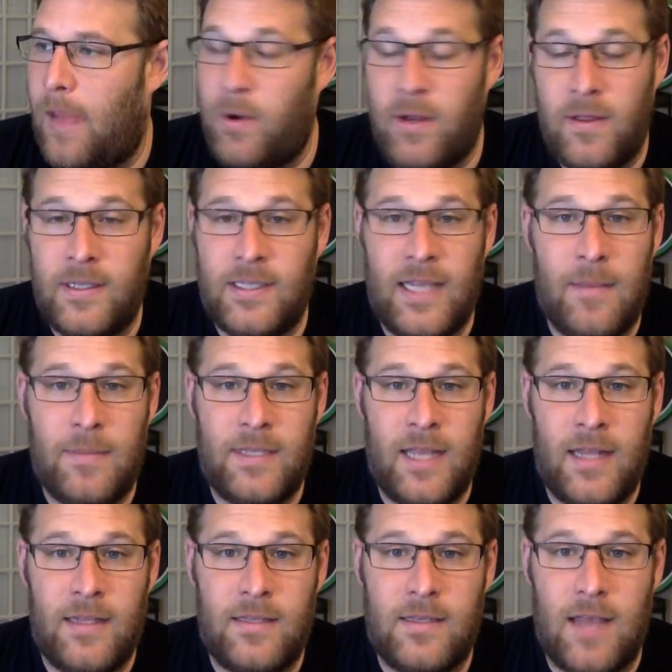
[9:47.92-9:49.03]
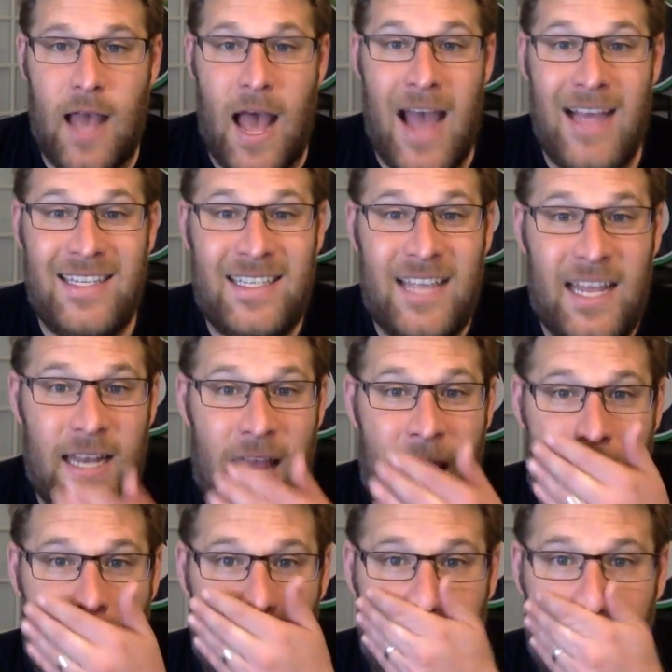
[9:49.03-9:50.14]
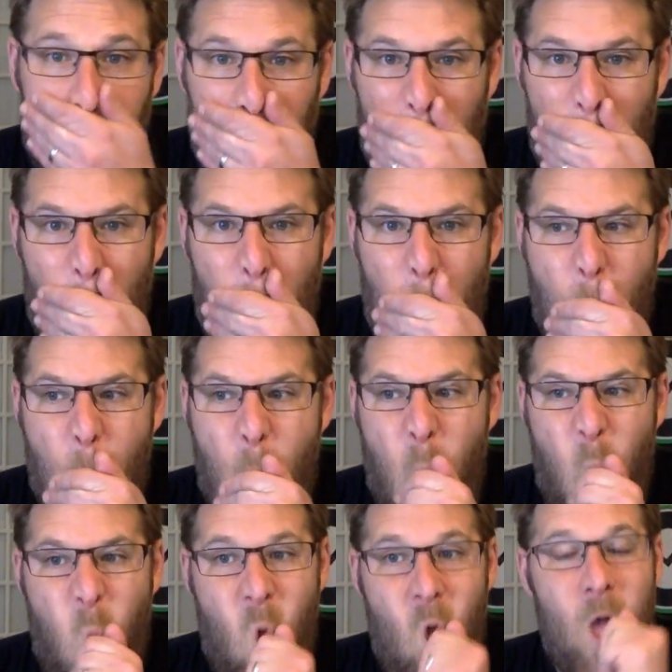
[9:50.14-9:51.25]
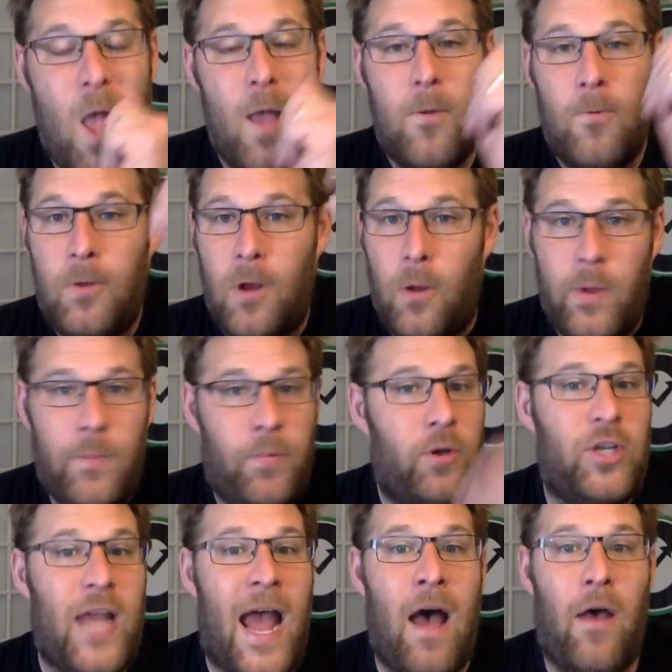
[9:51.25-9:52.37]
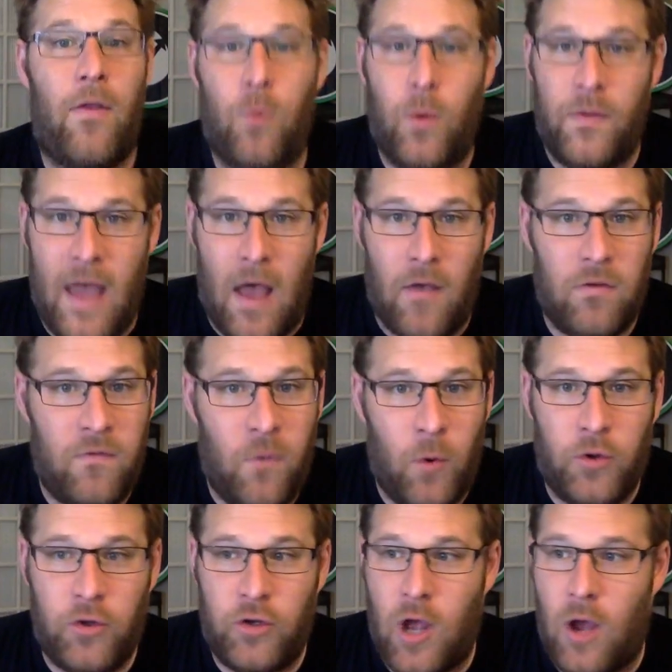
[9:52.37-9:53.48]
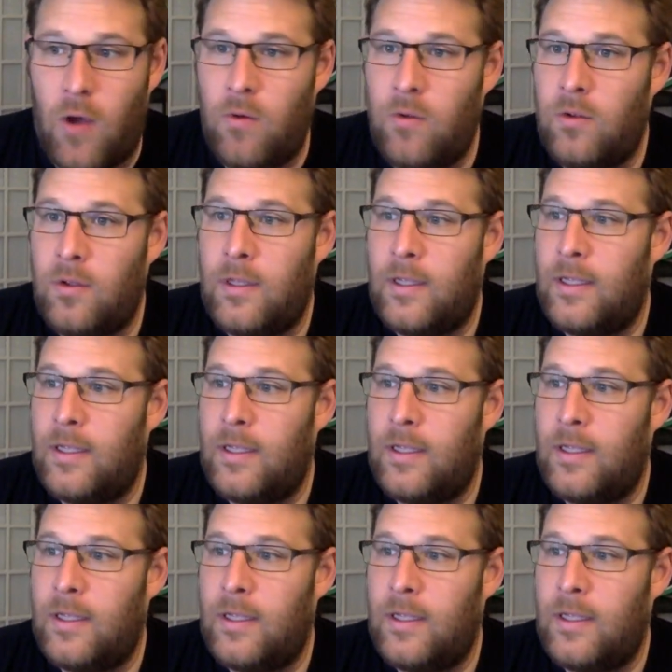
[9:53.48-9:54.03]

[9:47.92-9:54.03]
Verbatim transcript: But in the same sense, I send out, you know, we push out the 1004 show